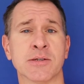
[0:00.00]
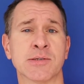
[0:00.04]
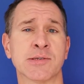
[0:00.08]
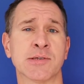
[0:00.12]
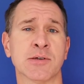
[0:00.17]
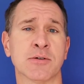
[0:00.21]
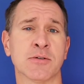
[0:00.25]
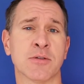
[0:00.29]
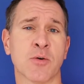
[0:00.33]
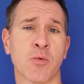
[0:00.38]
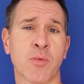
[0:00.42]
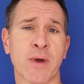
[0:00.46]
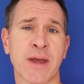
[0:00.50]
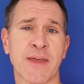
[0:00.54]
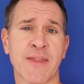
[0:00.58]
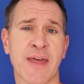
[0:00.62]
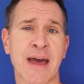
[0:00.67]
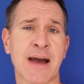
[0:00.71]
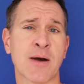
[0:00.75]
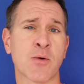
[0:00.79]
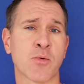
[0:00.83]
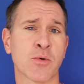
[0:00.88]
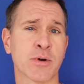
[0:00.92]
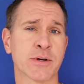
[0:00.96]
So the way
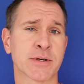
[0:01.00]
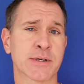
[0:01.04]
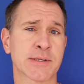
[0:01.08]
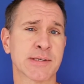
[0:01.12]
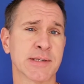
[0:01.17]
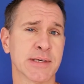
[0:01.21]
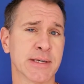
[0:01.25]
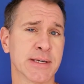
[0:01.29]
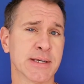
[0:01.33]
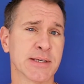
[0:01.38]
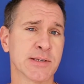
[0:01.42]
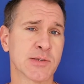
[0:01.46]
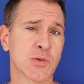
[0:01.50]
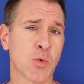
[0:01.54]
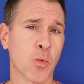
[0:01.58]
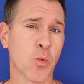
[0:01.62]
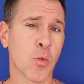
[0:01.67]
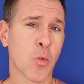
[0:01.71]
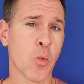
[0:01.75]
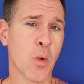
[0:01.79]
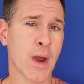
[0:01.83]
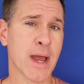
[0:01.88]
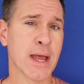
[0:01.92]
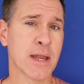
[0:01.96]
that works is
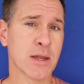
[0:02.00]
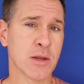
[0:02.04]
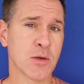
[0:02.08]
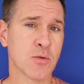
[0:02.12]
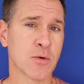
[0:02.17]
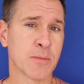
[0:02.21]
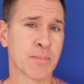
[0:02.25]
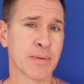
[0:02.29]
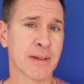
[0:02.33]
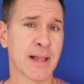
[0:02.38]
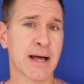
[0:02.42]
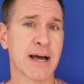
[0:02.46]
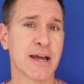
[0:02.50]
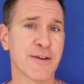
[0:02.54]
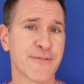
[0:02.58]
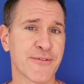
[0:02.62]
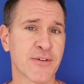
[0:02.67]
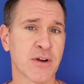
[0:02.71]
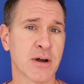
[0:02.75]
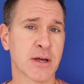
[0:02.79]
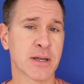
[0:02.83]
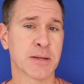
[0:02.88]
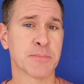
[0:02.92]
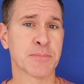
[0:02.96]
when you apply
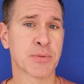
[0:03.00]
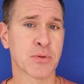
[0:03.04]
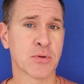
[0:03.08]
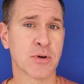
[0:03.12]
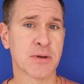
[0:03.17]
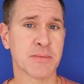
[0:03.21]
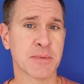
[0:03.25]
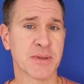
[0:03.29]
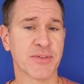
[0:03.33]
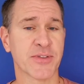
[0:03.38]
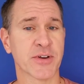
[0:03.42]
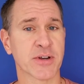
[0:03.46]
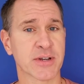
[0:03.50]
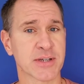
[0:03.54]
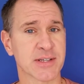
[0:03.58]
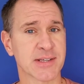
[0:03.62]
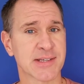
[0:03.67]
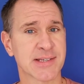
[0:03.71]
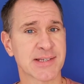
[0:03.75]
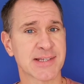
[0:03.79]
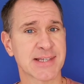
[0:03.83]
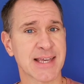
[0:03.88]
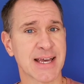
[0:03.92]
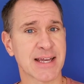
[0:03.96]
for unemployment, they're going to
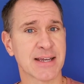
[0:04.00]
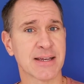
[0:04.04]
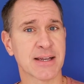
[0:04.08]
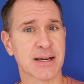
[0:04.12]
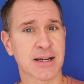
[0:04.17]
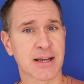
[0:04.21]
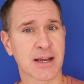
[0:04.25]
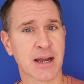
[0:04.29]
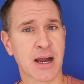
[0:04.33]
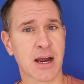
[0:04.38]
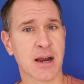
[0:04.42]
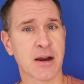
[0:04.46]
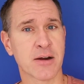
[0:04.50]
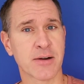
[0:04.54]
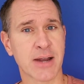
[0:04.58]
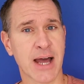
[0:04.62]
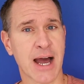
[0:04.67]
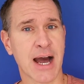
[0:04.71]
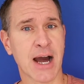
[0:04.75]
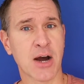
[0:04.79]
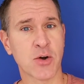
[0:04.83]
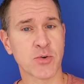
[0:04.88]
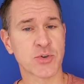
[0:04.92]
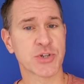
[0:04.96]
send a card
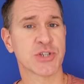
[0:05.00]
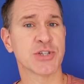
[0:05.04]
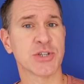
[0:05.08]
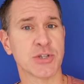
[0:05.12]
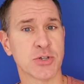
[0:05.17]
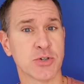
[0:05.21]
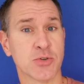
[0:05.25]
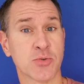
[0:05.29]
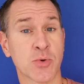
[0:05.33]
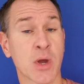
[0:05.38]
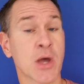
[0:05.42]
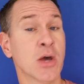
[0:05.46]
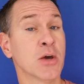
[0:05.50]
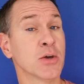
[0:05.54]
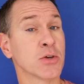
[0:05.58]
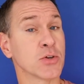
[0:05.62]
out to you.